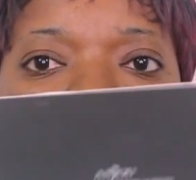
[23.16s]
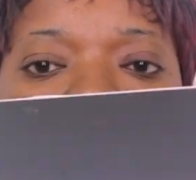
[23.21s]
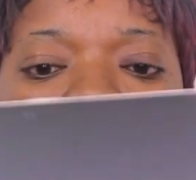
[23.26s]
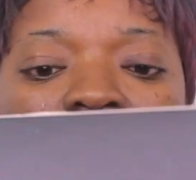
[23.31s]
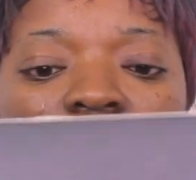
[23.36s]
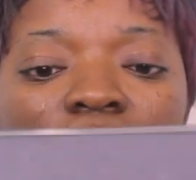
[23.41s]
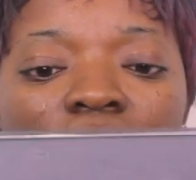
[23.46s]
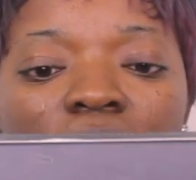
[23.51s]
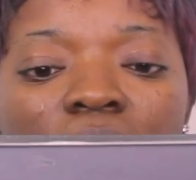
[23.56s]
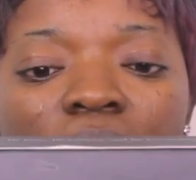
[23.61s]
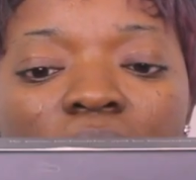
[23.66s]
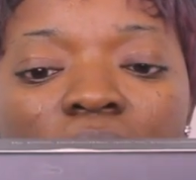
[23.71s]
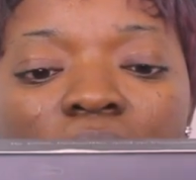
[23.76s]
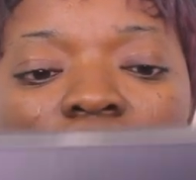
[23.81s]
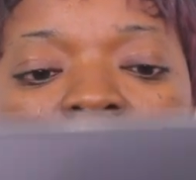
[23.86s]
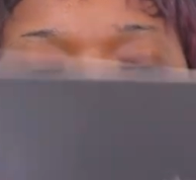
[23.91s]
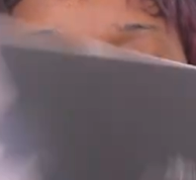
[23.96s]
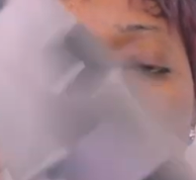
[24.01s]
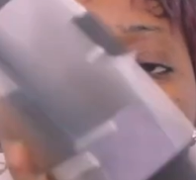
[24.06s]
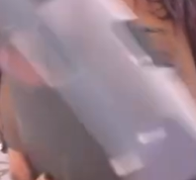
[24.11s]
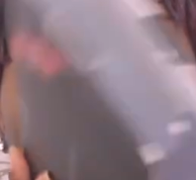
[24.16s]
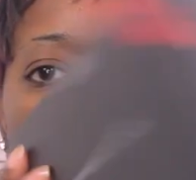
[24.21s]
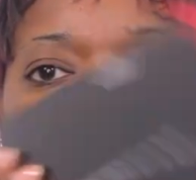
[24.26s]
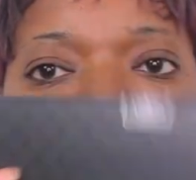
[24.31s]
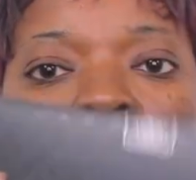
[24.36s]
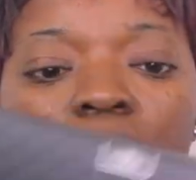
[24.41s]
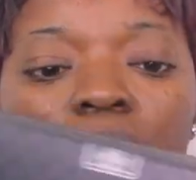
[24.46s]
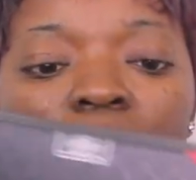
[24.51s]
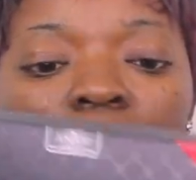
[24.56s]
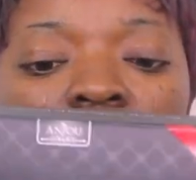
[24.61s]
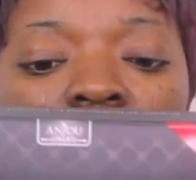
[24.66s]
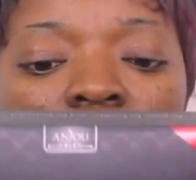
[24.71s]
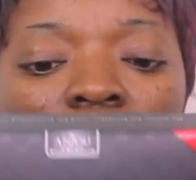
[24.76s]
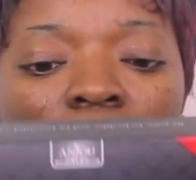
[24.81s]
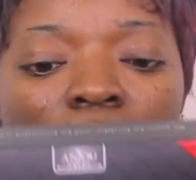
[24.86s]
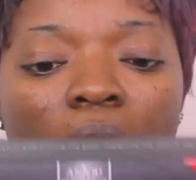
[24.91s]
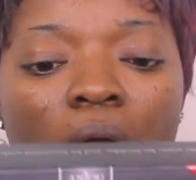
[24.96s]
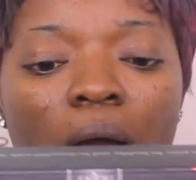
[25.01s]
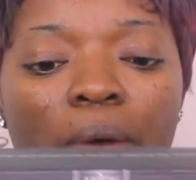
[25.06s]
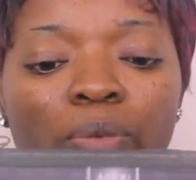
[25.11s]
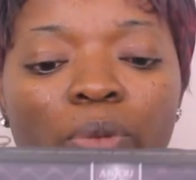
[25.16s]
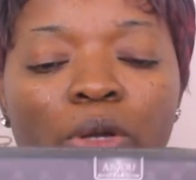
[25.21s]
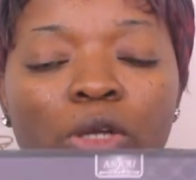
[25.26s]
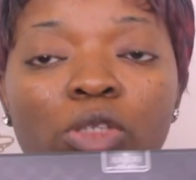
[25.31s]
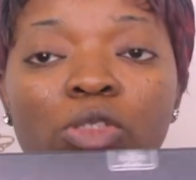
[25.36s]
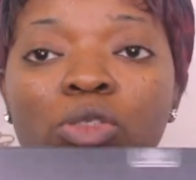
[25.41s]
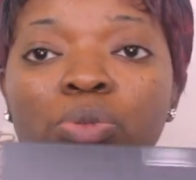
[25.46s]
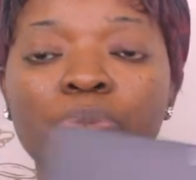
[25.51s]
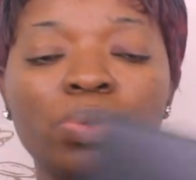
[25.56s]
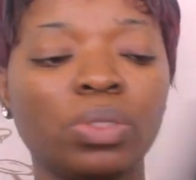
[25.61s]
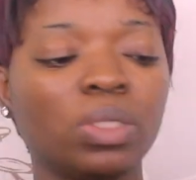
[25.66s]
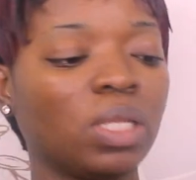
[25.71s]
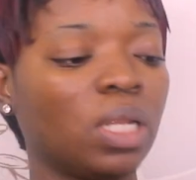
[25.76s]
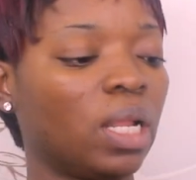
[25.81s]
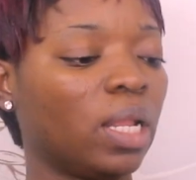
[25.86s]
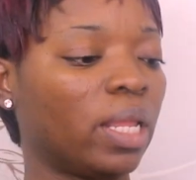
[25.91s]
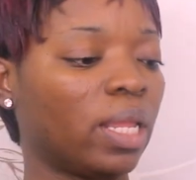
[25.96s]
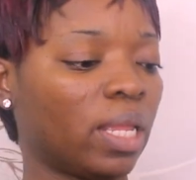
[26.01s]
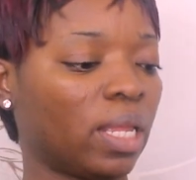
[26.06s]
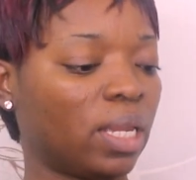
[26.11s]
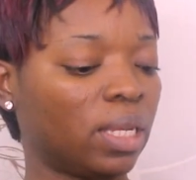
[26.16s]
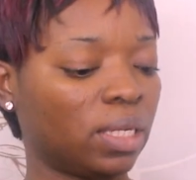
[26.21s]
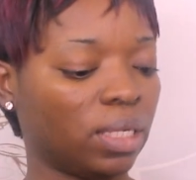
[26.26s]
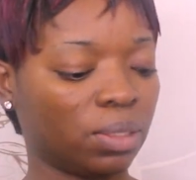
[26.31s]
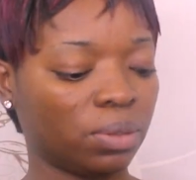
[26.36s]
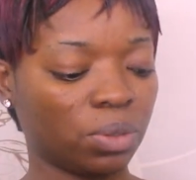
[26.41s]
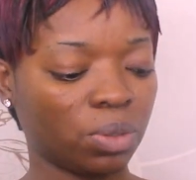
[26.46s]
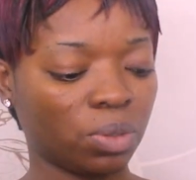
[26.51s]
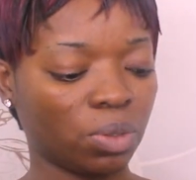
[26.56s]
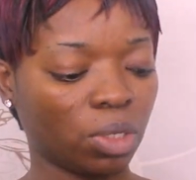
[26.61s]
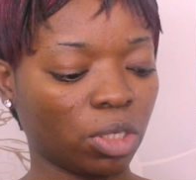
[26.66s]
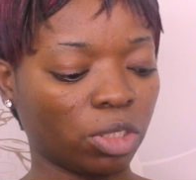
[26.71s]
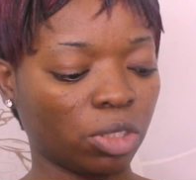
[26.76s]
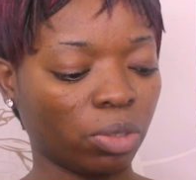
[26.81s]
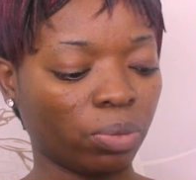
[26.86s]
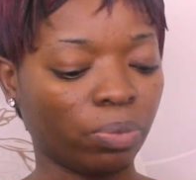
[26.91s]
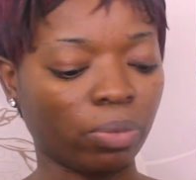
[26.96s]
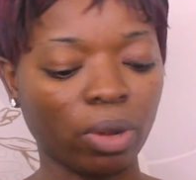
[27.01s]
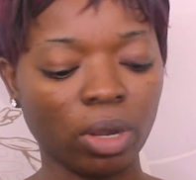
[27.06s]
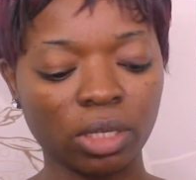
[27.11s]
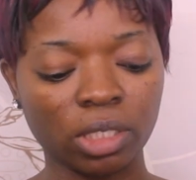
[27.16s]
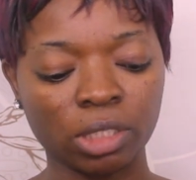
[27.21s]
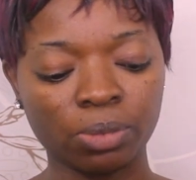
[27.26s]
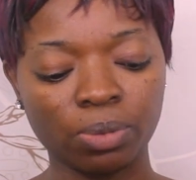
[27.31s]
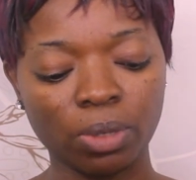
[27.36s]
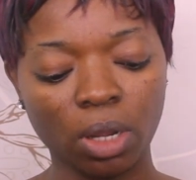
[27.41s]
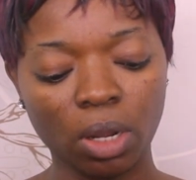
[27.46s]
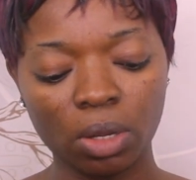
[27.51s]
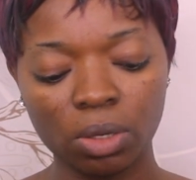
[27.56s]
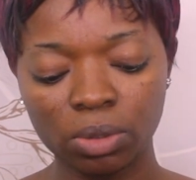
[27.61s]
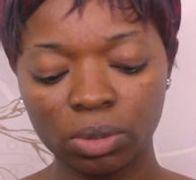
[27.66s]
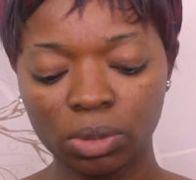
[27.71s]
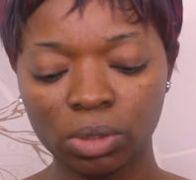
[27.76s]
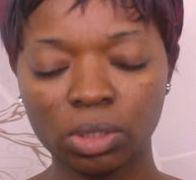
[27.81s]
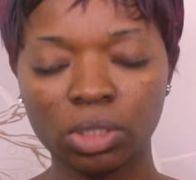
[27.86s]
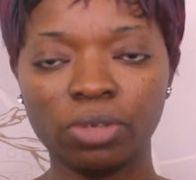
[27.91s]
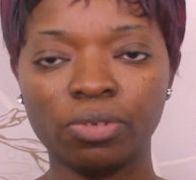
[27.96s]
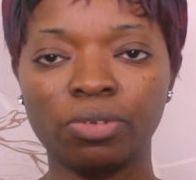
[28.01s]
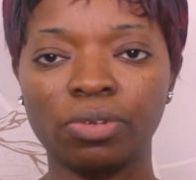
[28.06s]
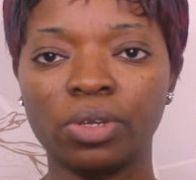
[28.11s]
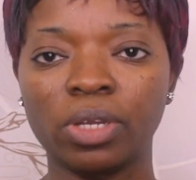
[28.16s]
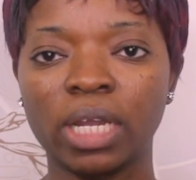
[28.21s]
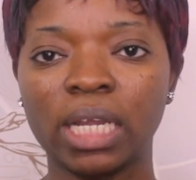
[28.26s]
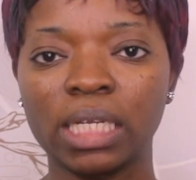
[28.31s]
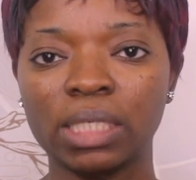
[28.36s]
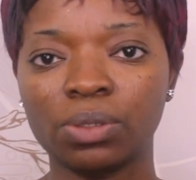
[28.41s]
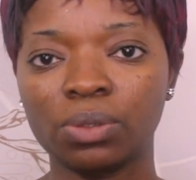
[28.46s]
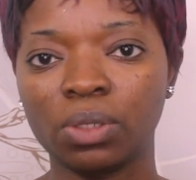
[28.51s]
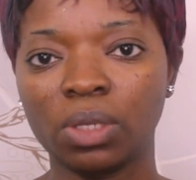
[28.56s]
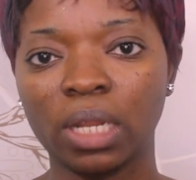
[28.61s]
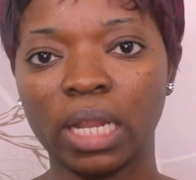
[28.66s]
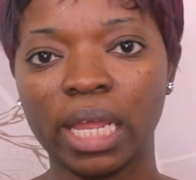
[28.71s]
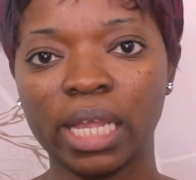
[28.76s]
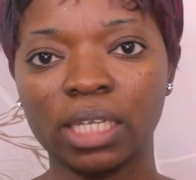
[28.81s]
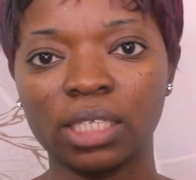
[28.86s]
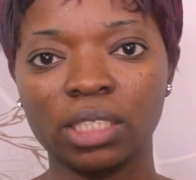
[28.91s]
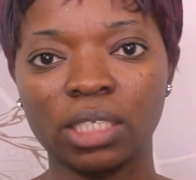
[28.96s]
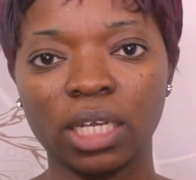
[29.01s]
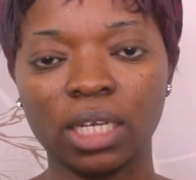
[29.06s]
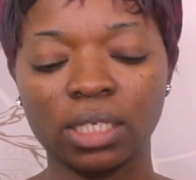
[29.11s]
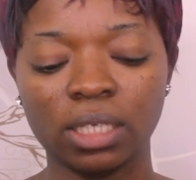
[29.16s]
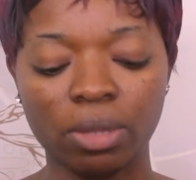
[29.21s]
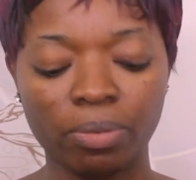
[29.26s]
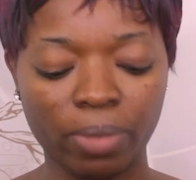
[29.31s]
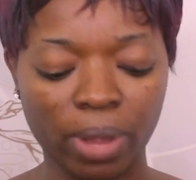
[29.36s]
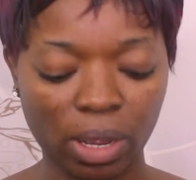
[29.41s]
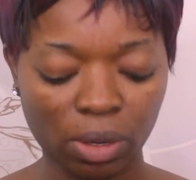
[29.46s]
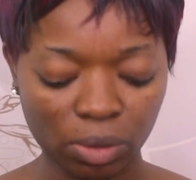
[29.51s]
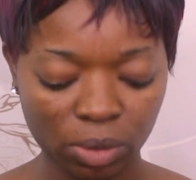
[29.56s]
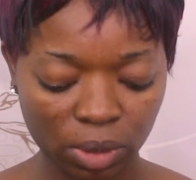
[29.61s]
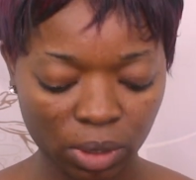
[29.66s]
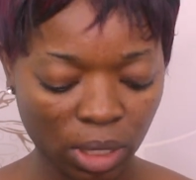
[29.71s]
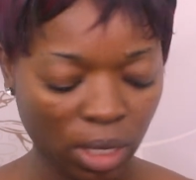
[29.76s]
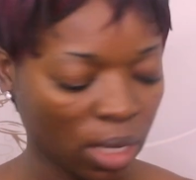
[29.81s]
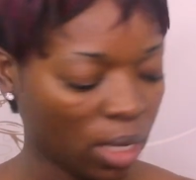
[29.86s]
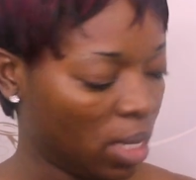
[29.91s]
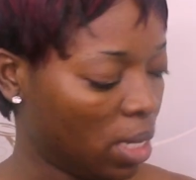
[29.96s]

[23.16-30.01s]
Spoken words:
in. So I'm going to put the link in the description box below if you guys want to like check them out.